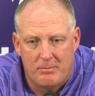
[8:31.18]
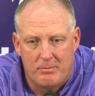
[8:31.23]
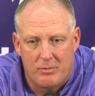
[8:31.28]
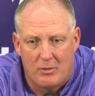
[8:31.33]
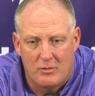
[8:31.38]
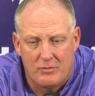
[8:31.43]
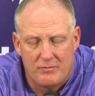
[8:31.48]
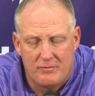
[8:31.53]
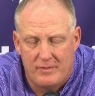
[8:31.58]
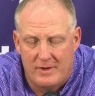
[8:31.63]

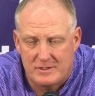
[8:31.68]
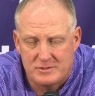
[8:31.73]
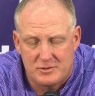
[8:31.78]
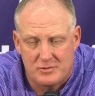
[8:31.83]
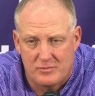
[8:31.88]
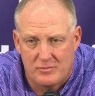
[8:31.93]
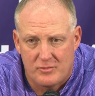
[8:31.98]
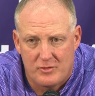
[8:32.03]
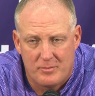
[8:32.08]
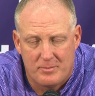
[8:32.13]
both
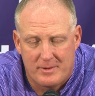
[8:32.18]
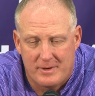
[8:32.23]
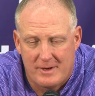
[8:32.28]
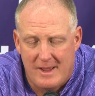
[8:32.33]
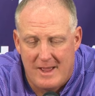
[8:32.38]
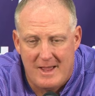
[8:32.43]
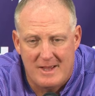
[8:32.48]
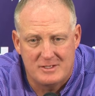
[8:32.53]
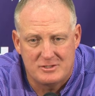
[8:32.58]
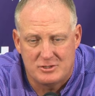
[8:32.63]
veteran group of
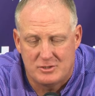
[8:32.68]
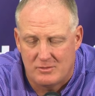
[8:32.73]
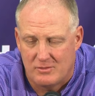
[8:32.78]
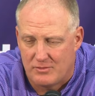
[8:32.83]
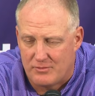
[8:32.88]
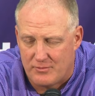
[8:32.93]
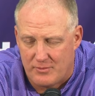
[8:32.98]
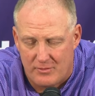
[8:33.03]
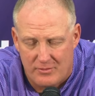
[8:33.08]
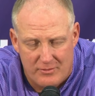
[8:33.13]
guys. You can
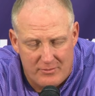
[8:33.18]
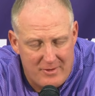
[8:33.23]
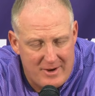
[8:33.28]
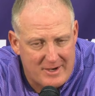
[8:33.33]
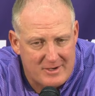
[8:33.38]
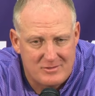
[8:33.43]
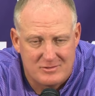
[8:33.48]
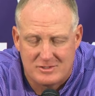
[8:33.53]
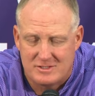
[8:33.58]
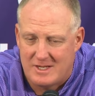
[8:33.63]
throw the
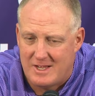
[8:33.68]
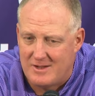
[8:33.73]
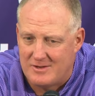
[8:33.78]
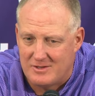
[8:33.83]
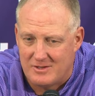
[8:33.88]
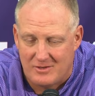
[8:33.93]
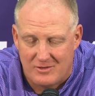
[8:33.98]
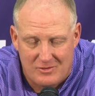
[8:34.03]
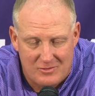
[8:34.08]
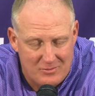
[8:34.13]
records out.
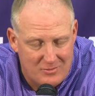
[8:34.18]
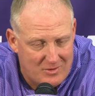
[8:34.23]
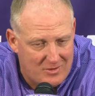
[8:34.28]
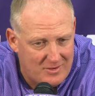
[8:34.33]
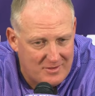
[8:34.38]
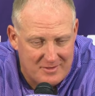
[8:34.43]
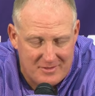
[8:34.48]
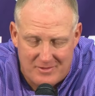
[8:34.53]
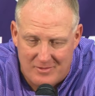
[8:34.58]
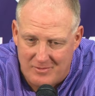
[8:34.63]
You can do
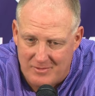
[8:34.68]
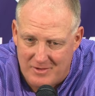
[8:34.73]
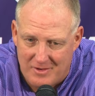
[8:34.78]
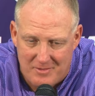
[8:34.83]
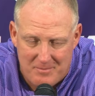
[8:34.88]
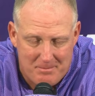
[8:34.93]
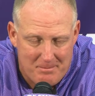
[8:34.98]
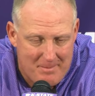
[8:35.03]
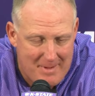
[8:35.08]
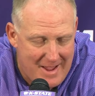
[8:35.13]
all. It
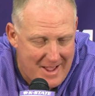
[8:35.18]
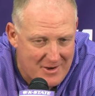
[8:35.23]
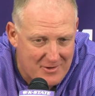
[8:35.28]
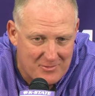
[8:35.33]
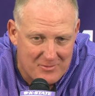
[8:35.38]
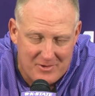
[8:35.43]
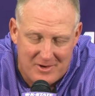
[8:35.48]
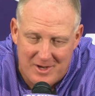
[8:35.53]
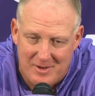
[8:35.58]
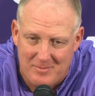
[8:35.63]
doesn't matter
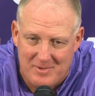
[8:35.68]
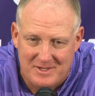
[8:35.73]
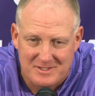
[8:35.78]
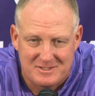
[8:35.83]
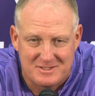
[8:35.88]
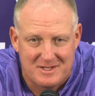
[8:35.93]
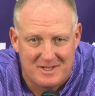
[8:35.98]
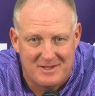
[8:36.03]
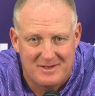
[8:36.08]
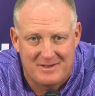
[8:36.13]
what anybody's
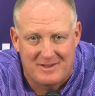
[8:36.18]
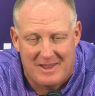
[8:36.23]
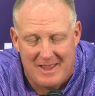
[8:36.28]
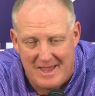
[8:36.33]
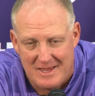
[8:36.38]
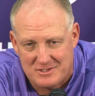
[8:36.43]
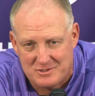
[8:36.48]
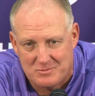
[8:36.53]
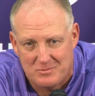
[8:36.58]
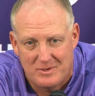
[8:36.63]
done
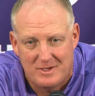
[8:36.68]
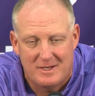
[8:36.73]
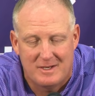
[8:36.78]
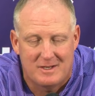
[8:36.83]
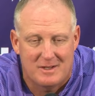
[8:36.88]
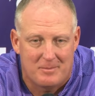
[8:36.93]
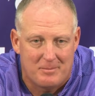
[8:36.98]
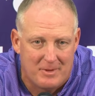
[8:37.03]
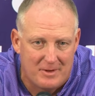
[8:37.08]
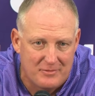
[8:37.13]
last
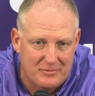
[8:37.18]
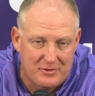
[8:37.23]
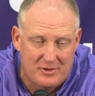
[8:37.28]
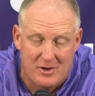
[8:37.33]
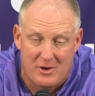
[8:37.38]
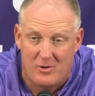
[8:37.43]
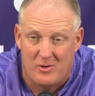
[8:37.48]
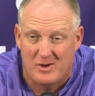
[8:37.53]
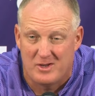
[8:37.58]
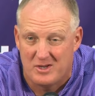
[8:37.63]
week, a month
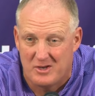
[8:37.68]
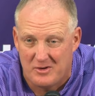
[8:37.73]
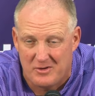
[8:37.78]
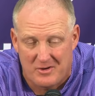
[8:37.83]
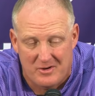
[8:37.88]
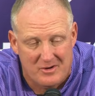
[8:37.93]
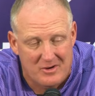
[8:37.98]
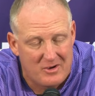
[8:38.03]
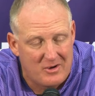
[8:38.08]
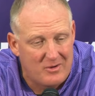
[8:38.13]
ago, a year
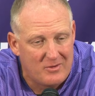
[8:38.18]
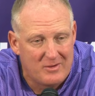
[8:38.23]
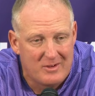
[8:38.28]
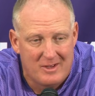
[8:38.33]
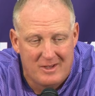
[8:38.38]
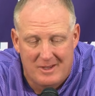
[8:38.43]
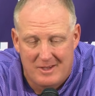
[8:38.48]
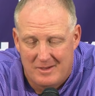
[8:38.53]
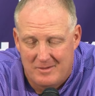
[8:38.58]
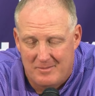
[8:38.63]
ago
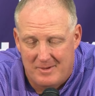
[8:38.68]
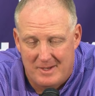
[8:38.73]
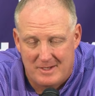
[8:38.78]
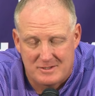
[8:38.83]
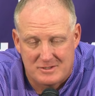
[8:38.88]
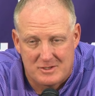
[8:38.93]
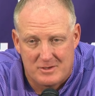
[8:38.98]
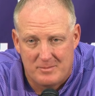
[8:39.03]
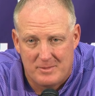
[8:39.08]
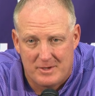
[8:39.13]
man,
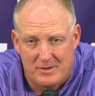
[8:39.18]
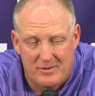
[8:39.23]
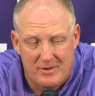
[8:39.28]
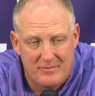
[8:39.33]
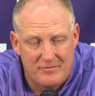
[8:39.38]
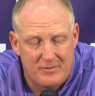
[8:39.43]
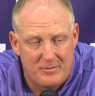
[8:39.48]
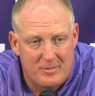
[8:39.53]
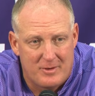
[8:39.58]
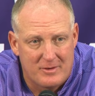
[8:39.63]
it's going to be a
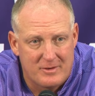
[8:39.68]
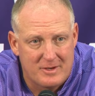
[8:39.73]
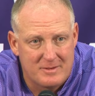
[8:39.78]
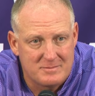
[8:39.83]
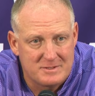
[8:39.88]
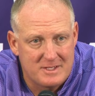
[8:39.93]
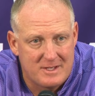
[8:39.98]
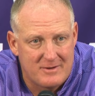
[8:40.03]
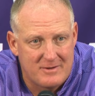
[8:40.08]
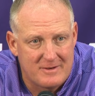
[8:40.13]
great football game
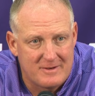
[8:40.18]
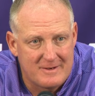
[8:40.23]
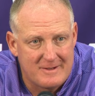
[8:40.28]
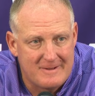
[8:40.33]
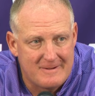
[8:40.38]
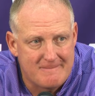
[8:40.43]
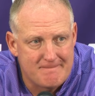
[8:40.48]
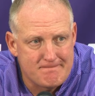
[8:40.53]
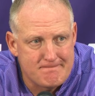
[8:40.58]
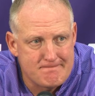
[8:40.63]
Saturday
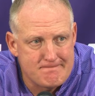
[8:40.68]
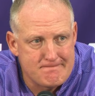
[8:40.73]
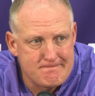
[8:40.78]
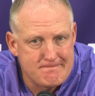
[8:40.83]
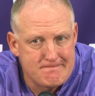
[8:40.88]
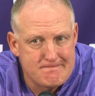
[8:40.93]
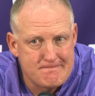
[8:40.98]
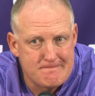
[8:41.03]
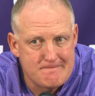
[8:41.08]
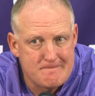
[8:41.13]
night. So
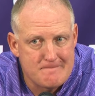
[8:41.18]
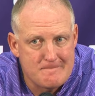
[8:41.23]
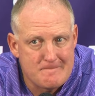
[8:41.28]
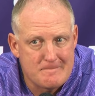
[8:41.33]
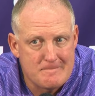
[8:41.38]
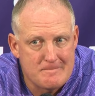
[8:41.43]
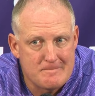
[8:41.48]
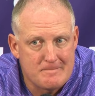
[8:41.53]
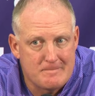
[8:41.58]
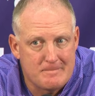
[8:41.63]
I take it
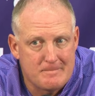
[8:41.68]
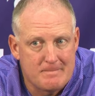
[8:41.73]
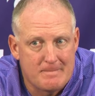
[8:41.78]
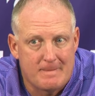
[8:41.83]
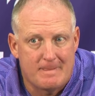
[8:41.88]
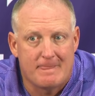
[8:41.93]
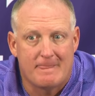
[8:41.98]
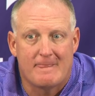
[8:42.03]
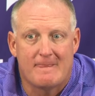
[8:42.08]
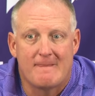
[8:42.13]
from that you're
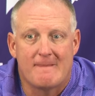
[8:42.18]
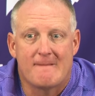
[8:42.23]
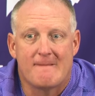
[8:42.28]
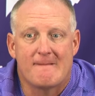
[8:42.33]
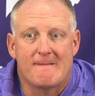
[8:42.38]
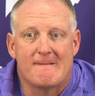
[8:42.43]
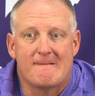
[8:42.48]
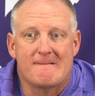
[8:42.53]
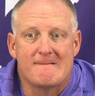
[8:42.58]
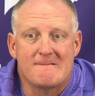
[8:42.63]
not going to
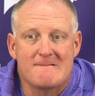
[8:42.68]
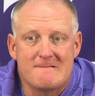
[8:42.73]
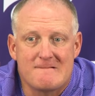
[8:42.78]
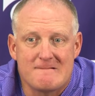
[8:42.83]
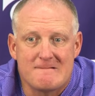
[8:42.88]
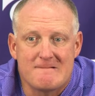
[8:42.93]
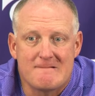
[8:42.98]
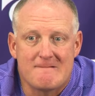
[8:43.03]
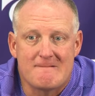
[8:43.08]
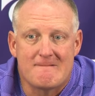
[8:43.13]
spend a lot of
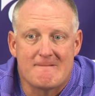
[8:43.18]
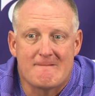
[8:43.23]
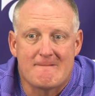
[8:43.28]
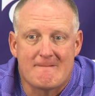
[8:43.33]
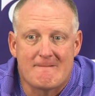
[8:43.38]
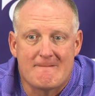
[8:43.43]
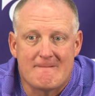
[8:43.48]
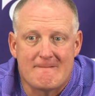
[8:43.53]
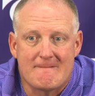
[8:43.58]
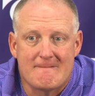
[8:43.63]
time talking
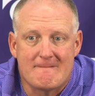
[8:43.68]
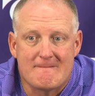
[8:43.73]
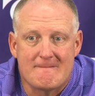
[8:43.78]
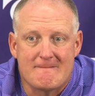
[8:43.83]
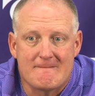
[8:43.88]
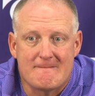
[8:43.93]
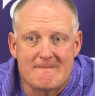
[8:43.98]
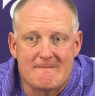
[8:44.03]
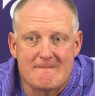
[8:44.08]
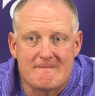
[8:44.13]
about you've
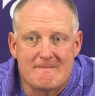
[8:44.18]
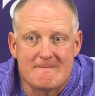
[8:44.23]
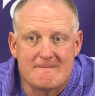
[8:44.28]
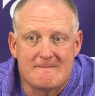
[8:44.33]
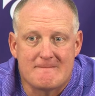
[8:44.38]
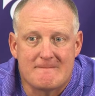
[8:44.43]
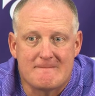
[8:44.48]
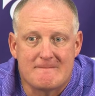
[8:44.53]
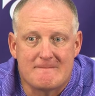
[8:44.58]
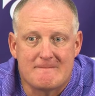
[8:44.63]
won 15
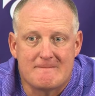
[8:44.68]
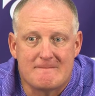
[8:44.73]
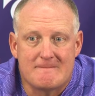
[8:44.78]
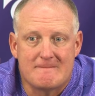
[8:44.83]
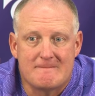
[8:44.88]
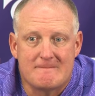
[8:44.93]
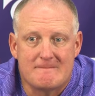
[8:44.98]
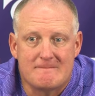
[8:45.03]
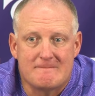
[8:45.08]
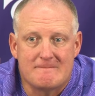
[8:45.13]
in a row in
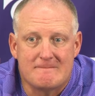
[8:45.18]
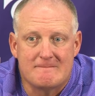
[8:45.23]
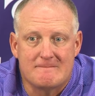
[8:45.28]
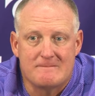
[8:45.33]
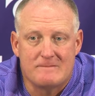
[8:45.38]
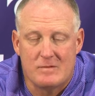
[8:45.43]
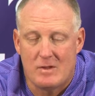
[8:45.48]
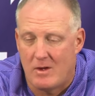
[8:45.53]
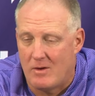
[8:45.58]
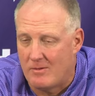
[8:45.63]
this.
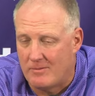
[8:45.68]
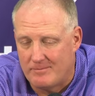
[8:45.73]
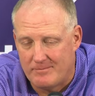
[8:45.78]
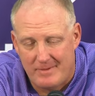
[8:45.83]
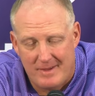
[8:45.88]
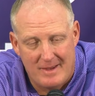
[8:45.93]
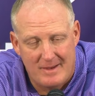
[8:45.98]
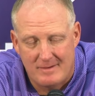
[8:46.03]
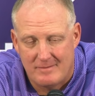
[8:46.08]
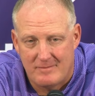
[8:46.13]
No,
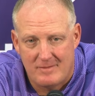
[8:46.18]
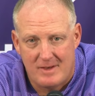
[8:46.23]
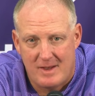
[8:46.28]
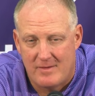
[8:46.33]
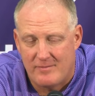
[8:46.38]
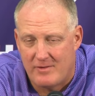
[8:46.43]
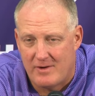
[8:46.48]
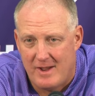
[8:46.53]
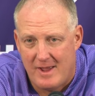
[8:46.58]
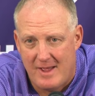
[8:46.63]
I
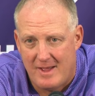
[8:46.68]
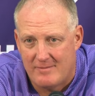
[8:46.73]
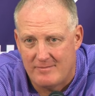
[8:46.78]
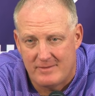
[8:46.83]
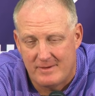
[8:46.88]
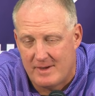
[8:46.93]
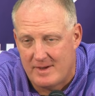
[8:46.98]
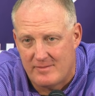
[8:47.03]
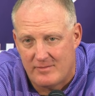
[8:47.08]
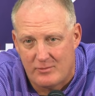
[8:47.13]
never have
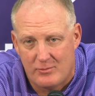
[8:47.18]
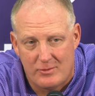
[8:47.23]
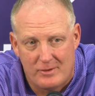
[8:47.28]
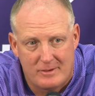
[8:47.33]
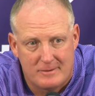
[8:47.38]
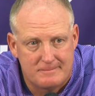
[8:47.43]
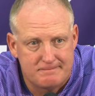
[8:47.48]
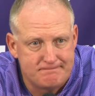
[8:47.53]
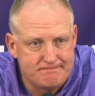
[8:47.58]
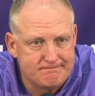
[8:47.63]
and never
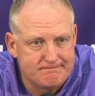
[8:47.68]
will.